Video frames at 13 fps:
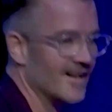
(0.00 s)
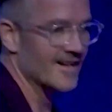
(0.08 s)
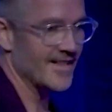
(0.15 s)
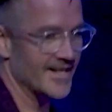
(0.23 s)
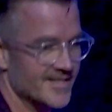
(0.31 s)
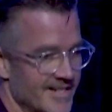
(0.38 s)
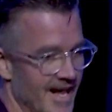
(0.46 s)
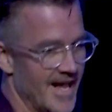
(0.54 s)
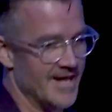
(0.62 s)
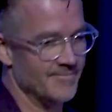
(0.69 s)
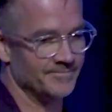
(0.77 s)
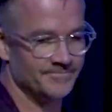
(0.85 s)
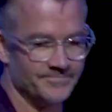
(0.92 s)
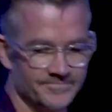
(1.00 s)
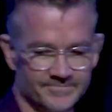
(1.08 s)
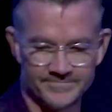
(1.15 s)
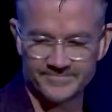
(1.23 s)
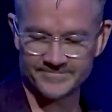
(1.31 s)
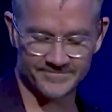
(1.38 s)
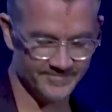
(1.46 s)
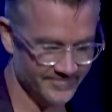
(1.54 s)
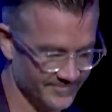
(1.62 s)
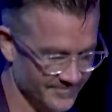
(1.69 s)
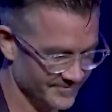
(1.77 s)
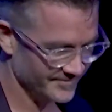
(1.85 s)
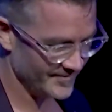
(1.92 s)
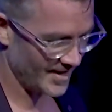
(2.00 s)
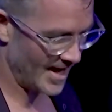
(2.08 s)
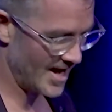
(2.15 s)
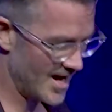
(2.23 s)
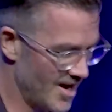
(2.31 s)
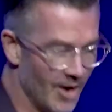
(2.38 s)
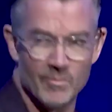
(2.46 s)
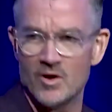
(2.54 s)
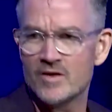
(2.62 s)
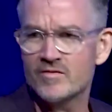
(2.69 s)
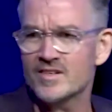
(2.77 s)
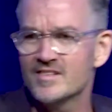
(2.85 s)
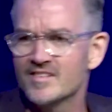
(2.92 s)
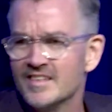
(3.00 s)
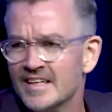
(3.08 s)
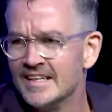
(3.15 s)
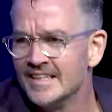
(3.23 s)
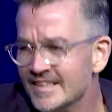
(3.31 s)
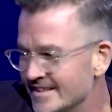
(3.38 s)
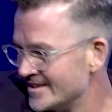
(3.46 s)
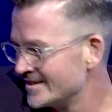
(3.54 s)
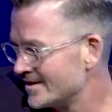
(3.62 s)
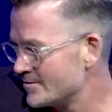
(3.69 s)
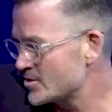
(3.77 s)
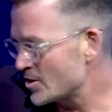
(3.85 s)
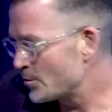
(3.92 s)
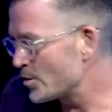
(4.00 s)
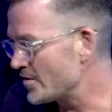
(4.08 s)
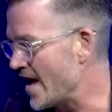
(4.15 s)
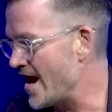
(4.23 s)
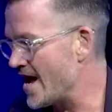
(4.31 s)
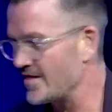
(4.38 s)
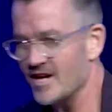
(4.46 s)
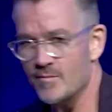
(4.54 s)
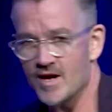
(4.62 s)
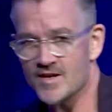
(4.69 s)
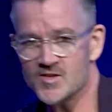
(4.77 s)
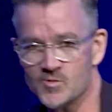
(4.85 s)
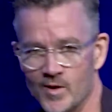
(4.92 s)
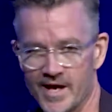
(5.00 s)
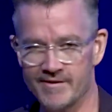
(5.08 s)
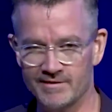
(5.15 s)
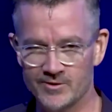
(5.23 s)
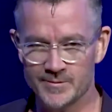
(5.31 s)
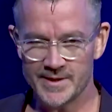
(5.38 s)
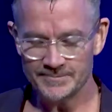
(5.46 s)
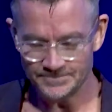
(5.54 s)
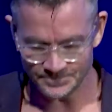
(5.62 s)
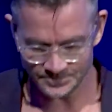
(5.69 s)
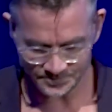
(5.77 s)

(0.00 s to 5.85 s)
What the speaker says: Thanks, Dan. I'm nervous. I'm just going to put that out there. I might swear a little bit.